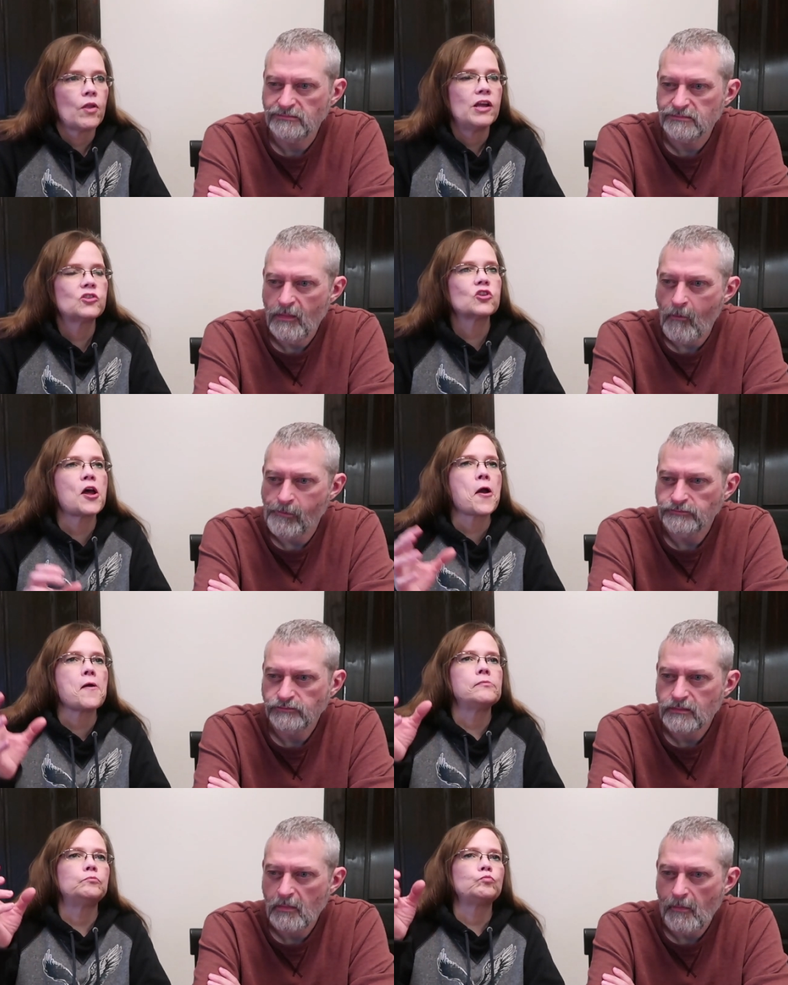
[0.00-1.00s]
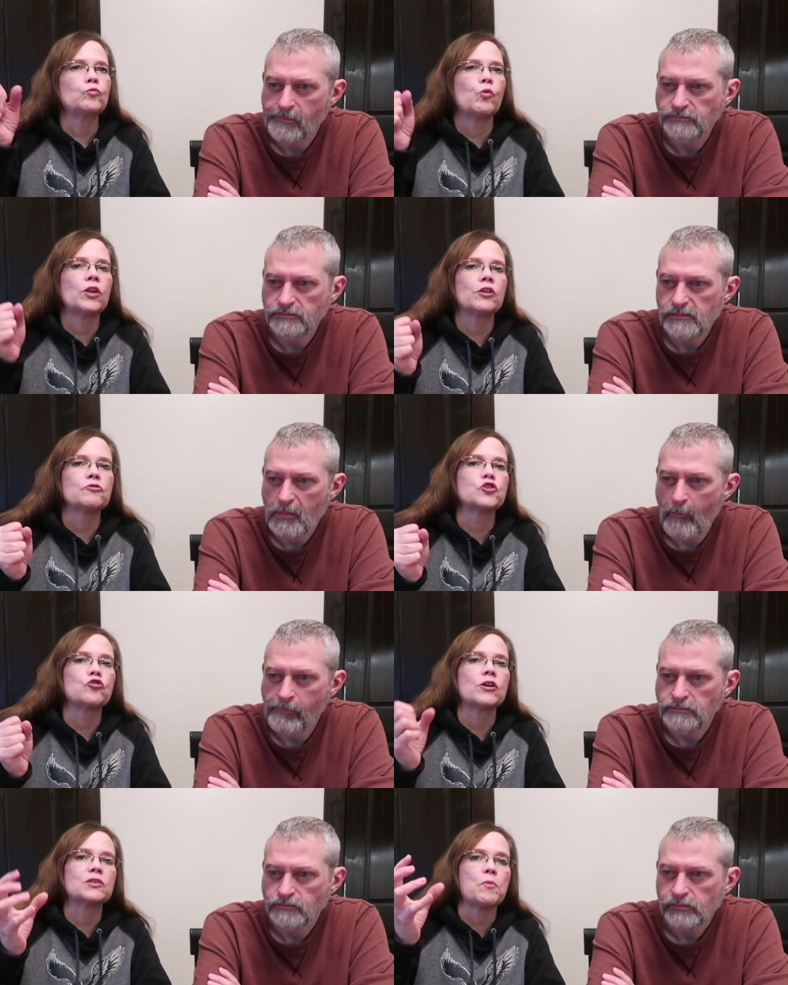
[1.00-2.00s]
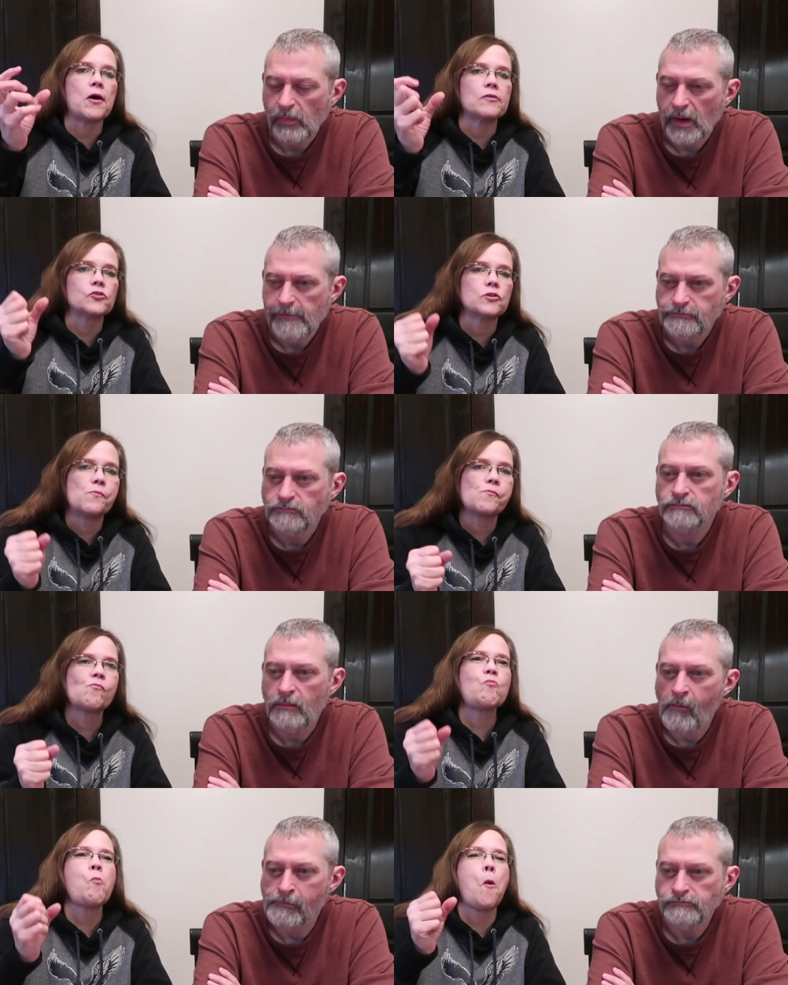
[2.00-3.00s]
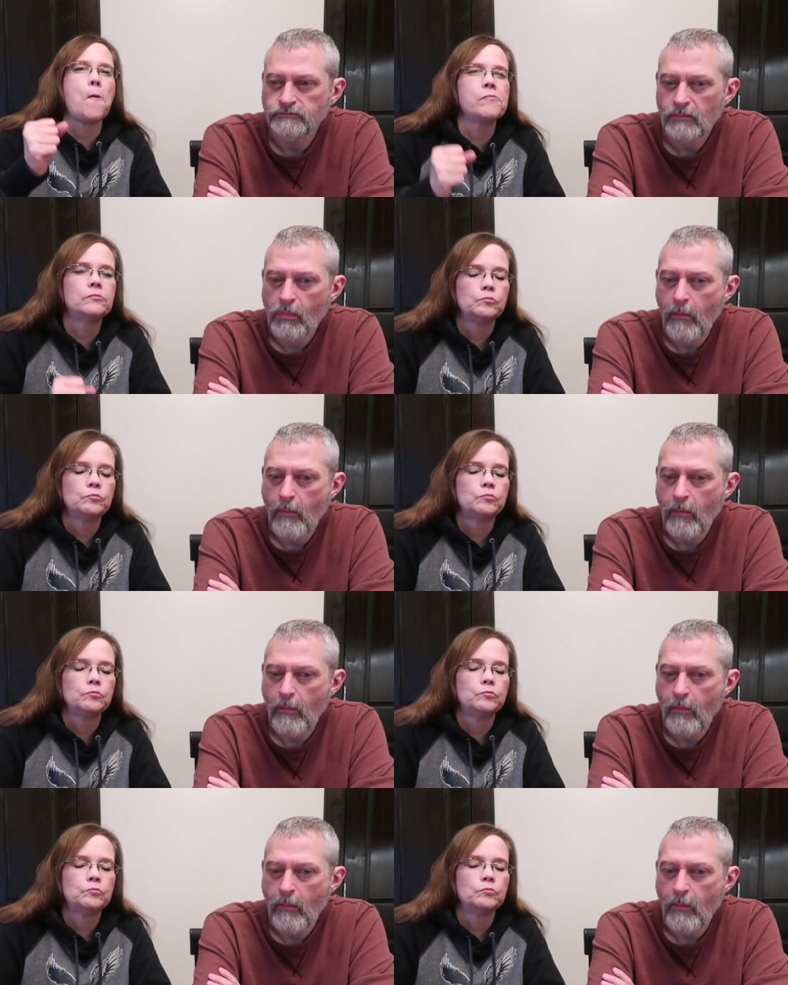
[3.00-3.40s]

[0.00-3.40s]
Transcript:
Speaker 1: It's like one of those stress balls. Mm -hmm.